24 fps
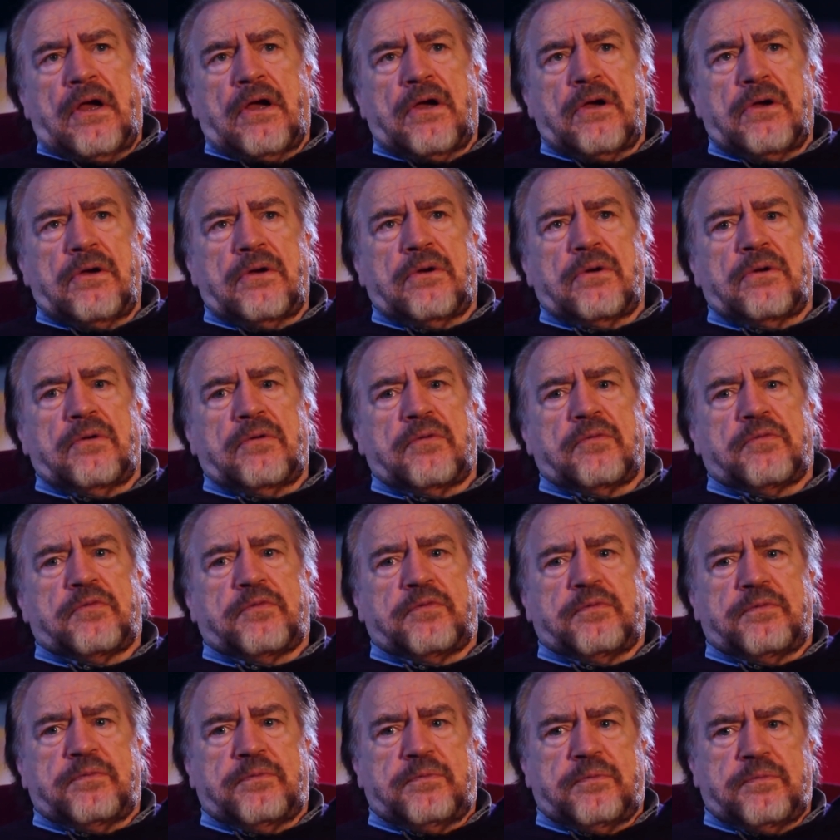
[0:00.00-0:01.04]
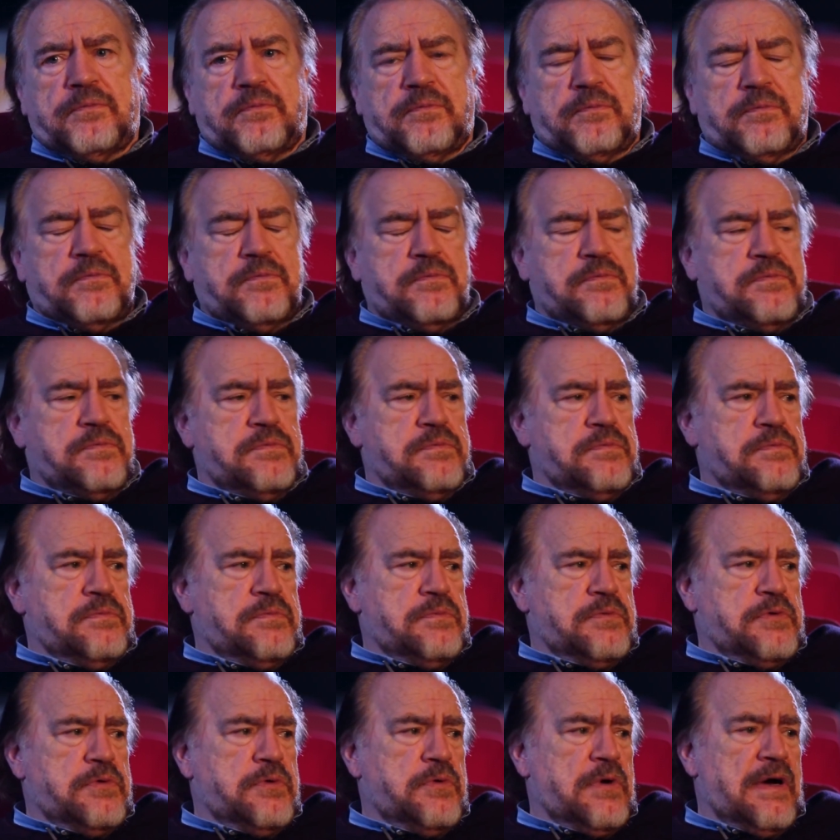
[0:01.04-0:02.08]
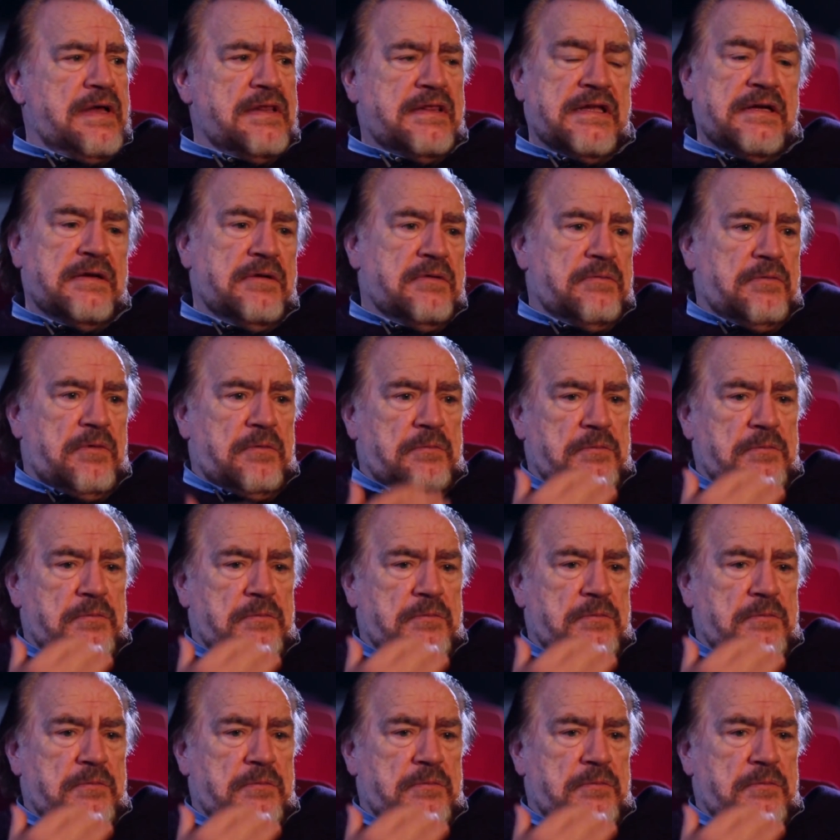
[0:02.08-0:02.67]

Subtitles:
who I think